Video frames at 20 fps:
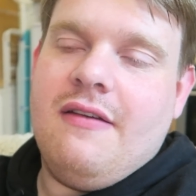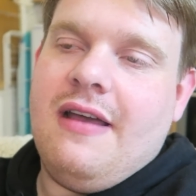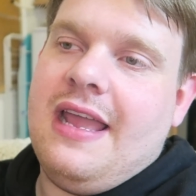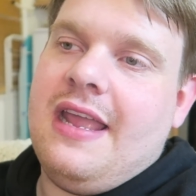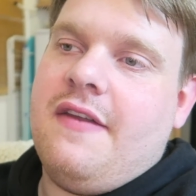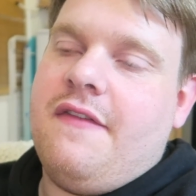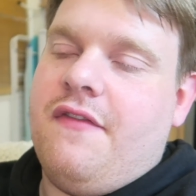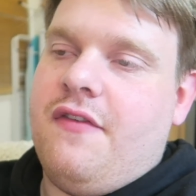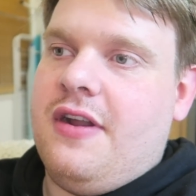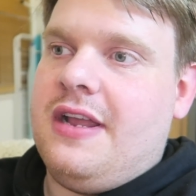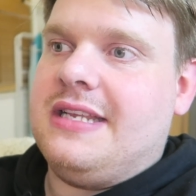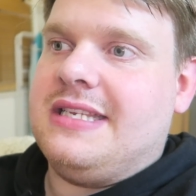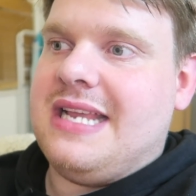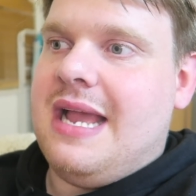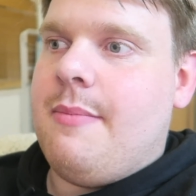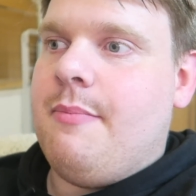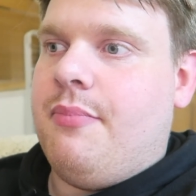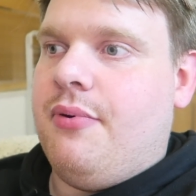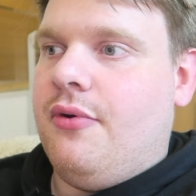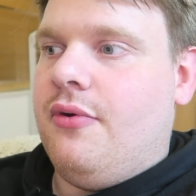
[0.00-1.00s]
Like for
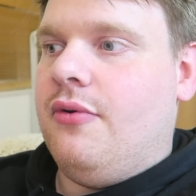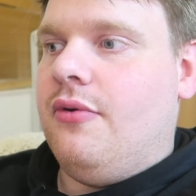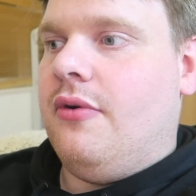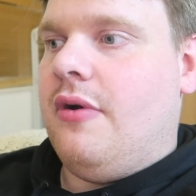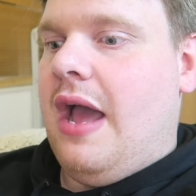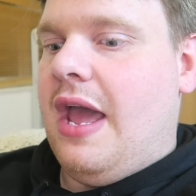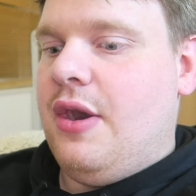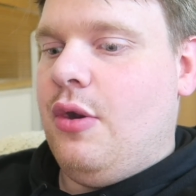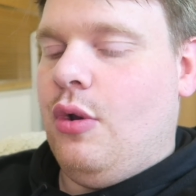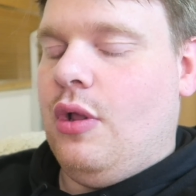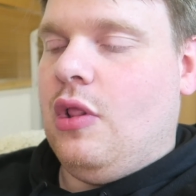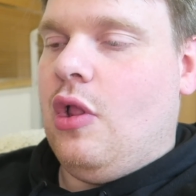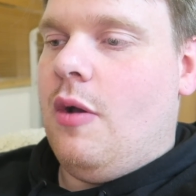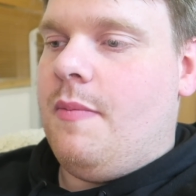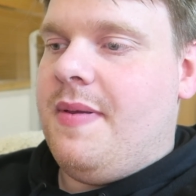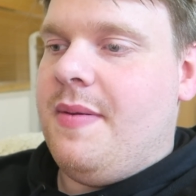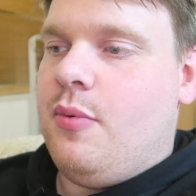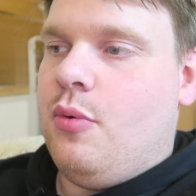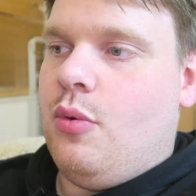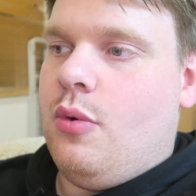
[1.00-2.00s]
example, I know a lot
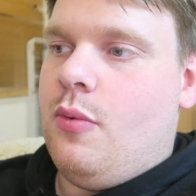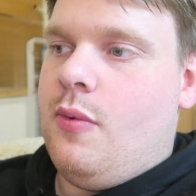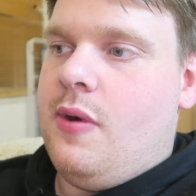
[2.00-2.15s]
of people